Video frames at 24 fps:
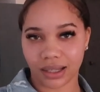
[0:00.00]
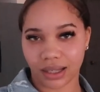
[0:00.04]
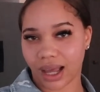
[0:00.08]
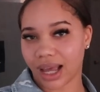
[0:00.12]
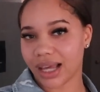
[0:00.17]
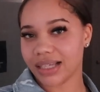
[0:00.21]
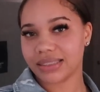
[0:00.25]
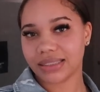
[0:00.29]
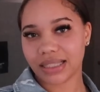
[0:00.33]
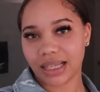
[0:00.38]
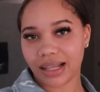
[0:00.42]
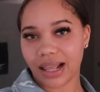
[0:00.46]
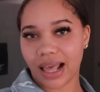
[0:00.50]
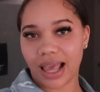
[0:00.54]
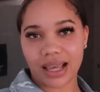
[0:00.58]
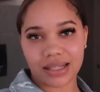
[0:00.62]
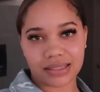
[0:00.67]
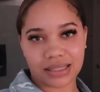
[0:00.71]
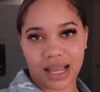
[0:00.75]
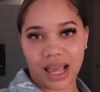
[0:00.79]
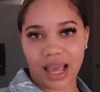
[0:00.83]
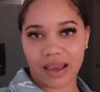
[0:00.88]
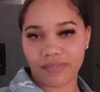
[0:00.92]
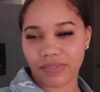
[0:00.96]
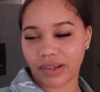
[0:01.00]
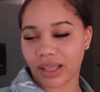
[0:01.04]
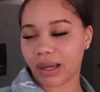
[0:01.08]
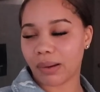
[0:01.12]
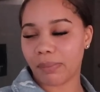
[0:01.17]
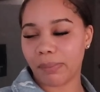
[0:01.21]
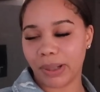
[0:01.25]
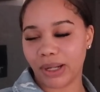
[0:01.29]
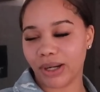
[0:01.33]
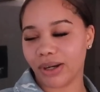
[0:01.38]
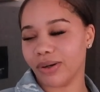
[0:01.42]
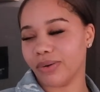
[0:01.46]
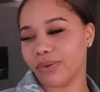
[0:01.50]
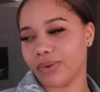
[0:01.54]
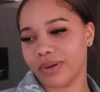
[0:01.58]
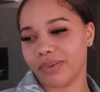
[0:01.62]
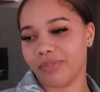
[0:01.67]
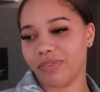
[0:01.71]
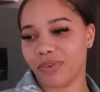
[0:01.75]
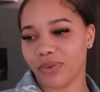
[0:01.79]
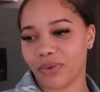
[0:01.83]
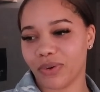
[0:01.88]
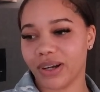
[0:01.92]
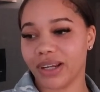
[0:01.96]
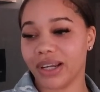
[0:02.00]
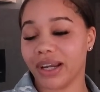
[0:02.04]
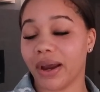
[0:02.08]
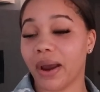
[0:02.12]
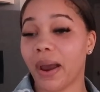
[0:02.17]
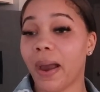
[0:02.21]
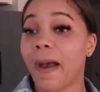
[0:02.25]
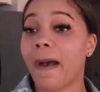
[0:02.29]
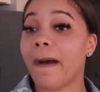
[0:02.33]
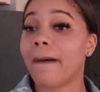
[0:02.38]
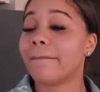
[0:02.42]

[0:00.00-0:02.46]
I say that as I have like a mirror on the floor here.